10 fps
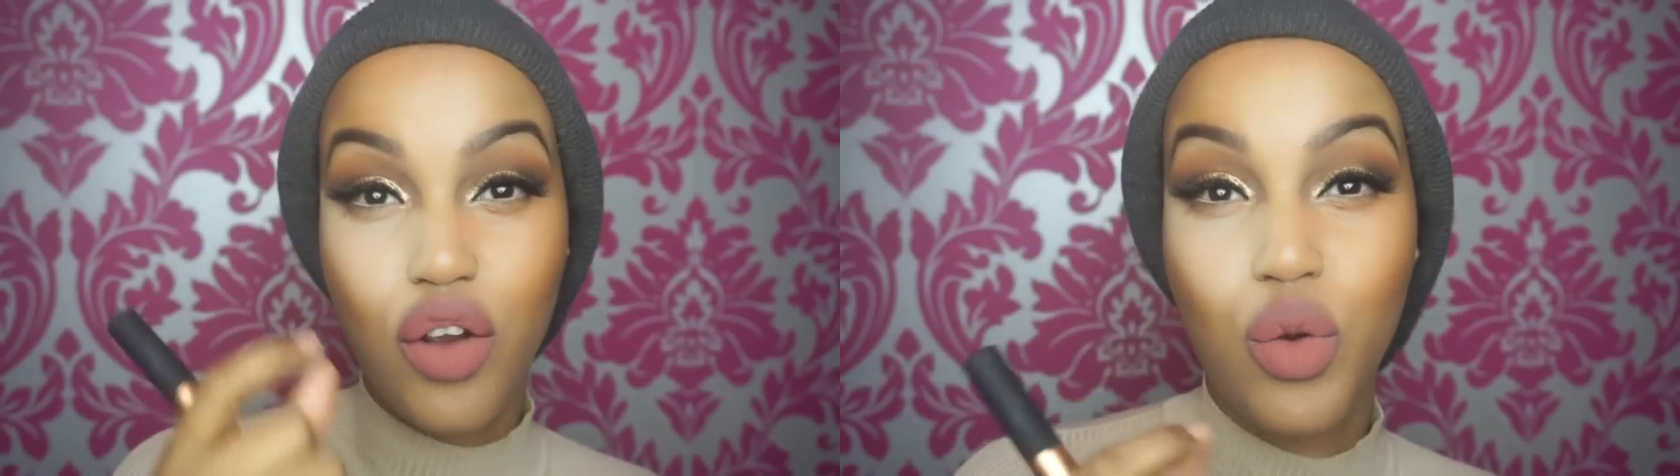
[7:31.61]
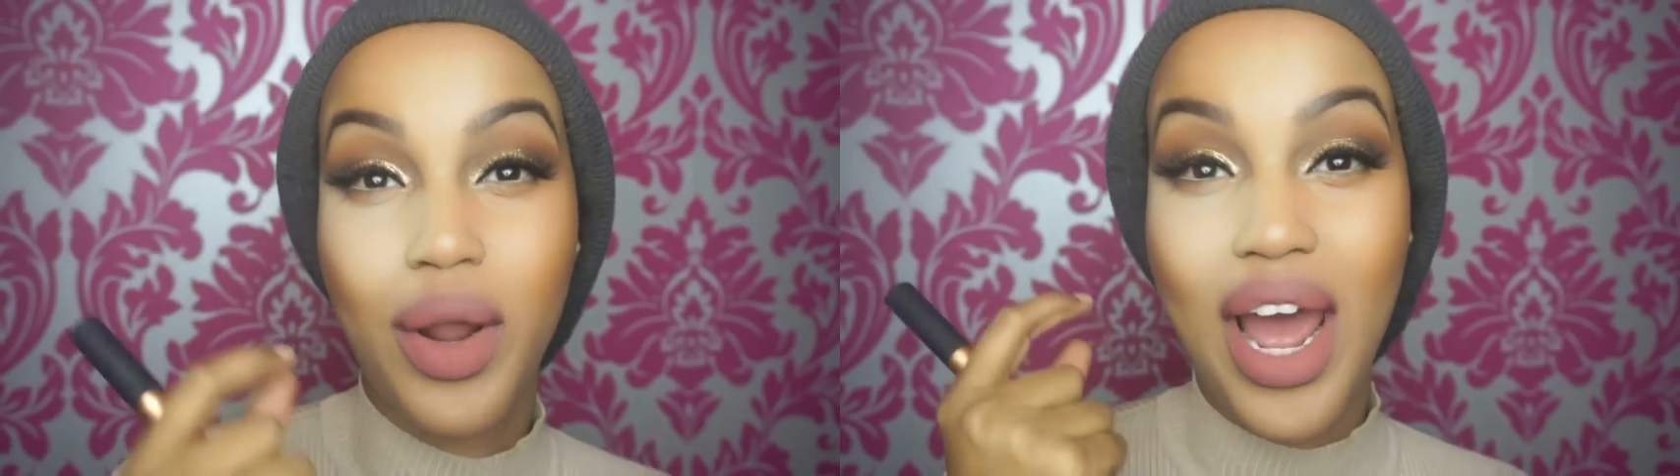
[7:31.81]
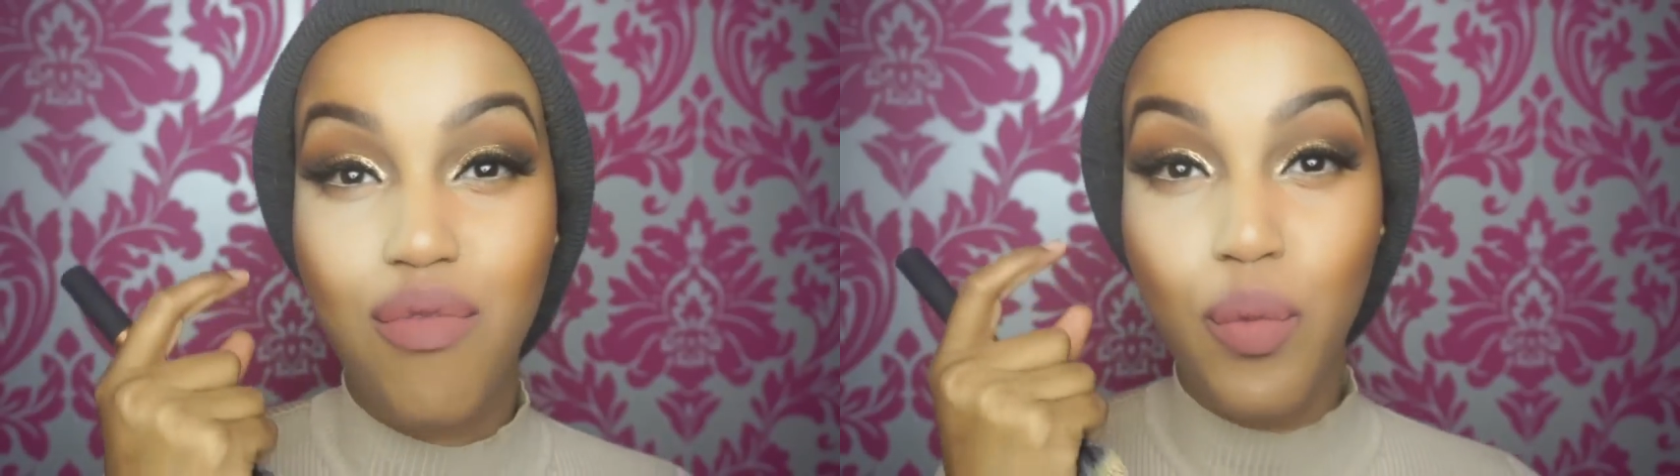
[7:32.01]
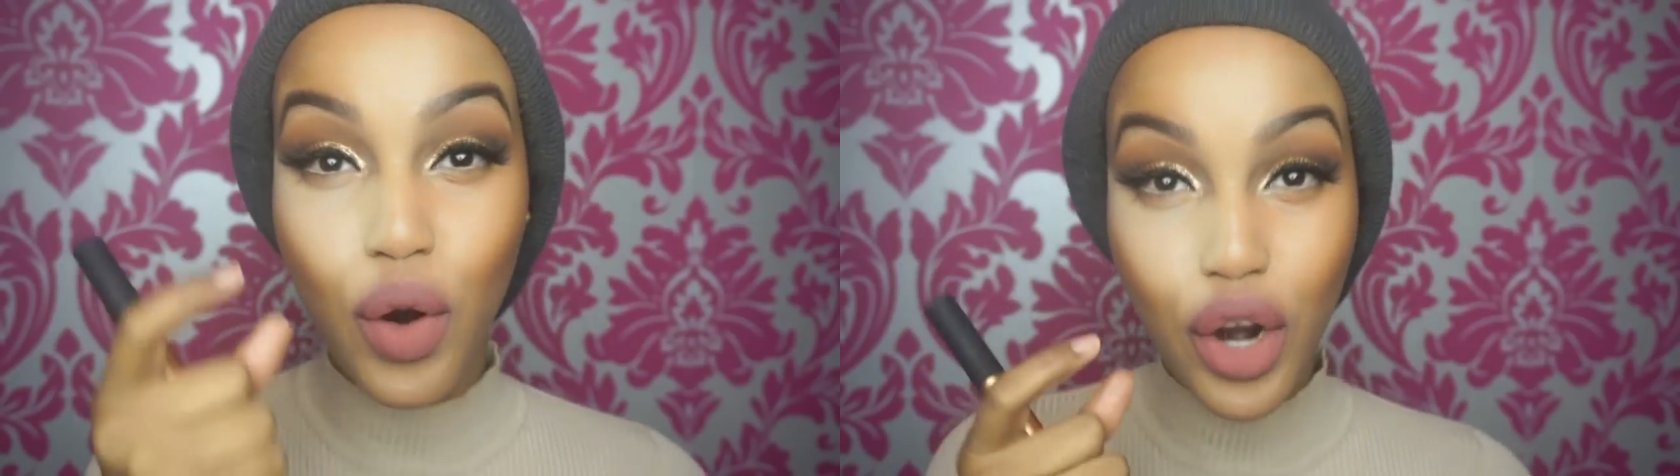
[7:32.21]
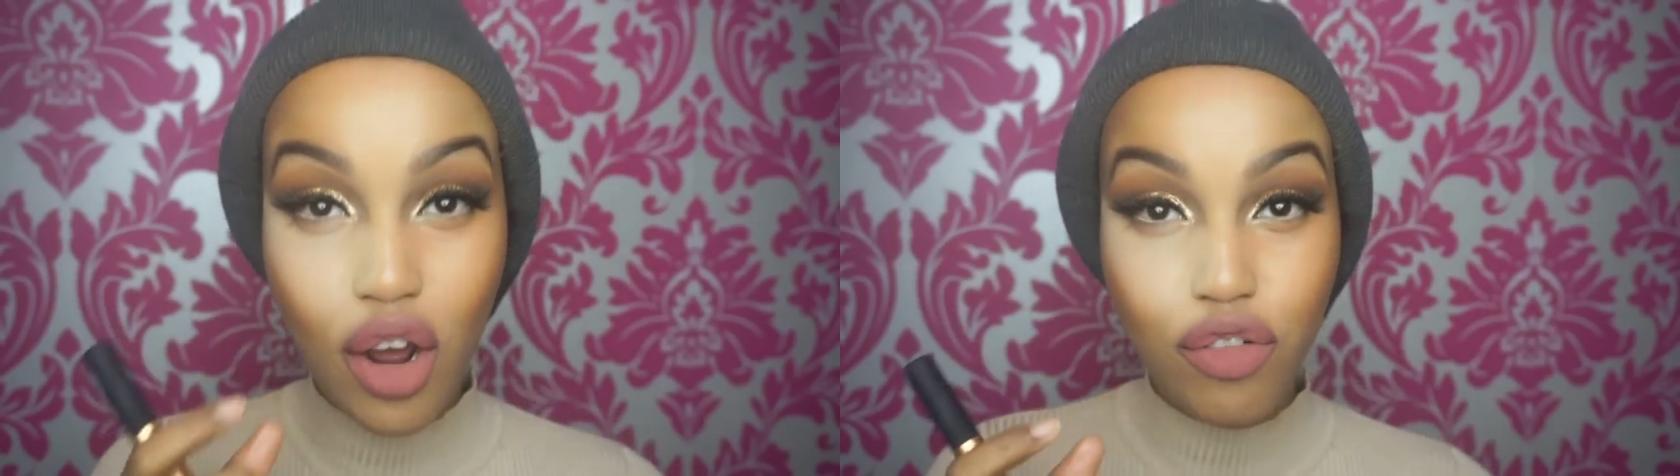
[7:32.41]
or you want to have
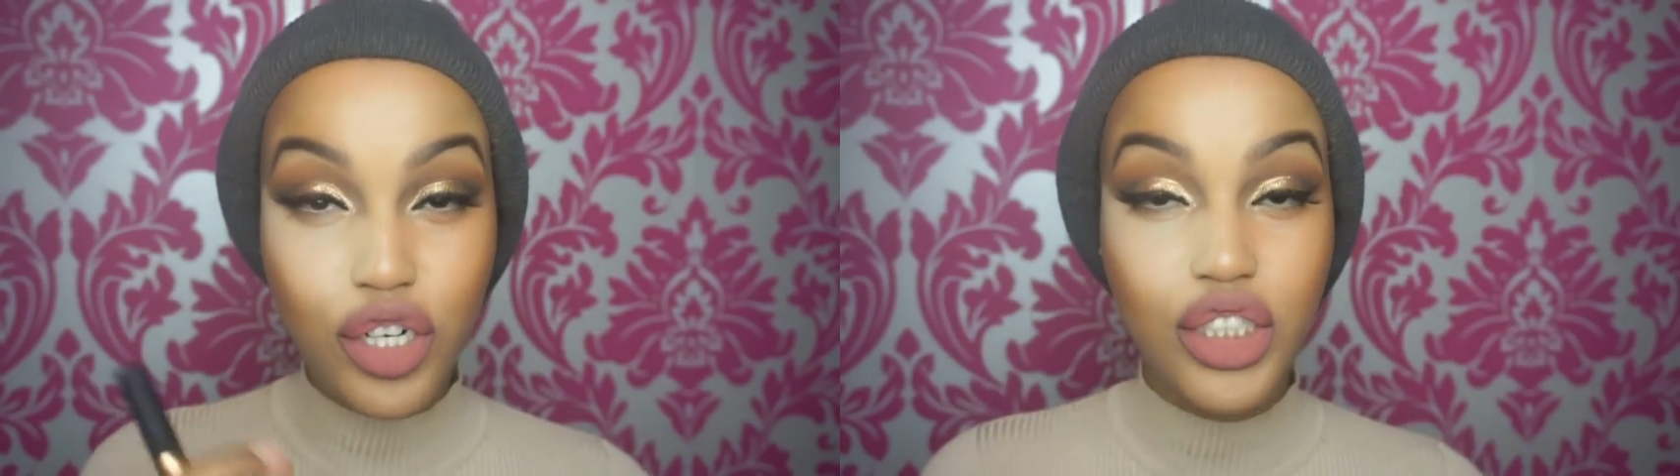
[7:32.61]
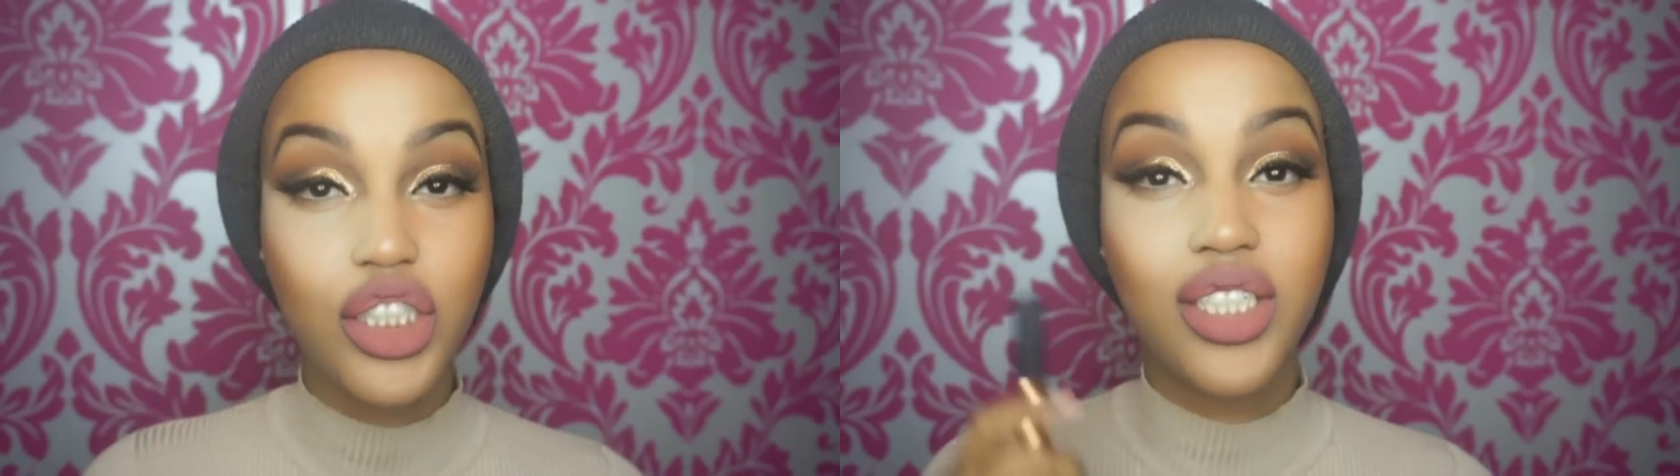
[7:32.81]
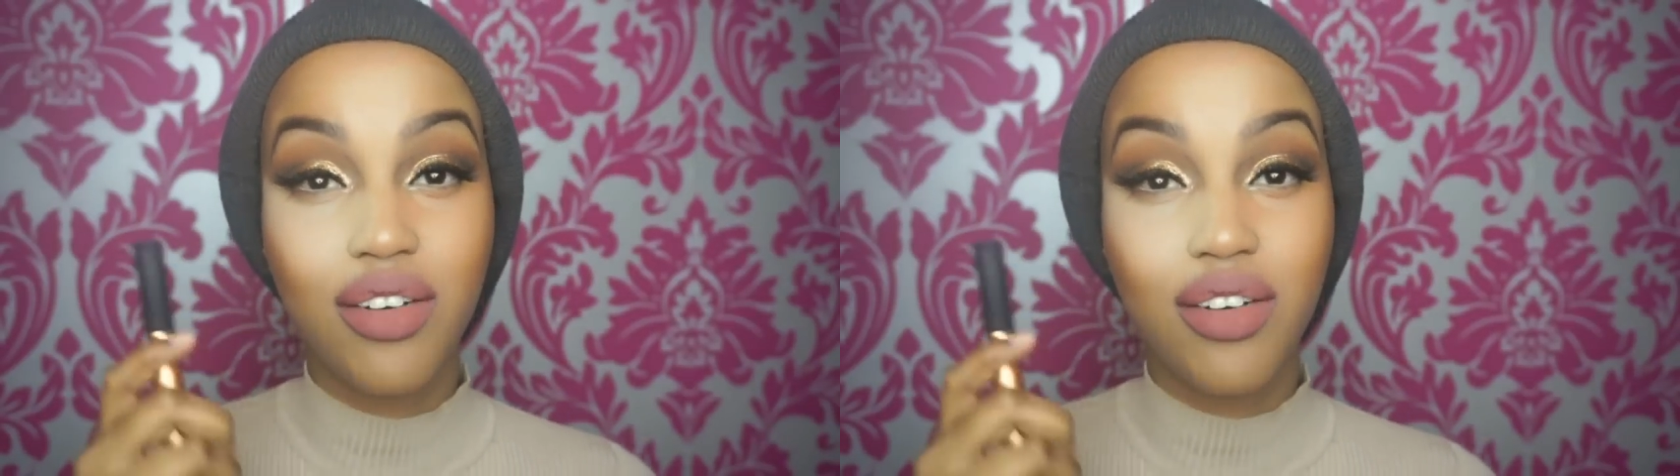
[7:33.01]
more coverage,